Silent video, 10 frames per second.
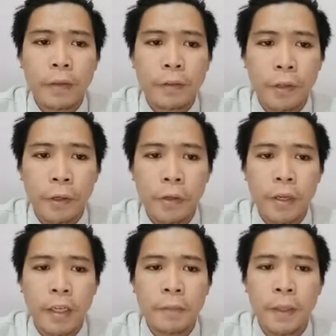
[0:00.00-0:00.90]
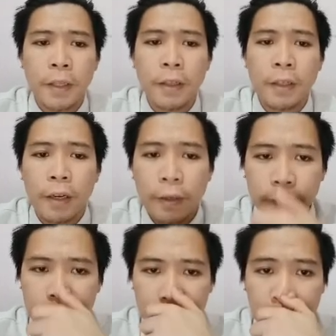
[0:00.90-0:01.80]
So the expected
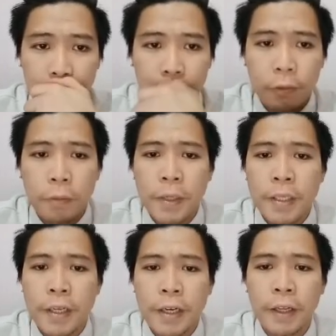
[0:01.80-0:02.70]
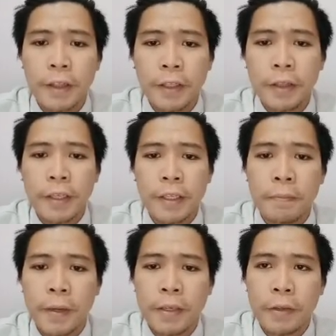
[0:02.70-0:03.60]
graph to be generated is
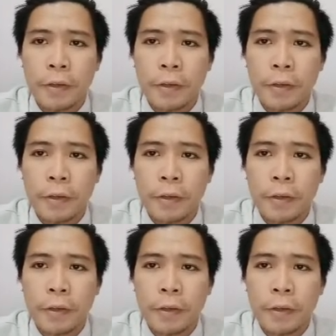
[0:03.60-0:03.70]
based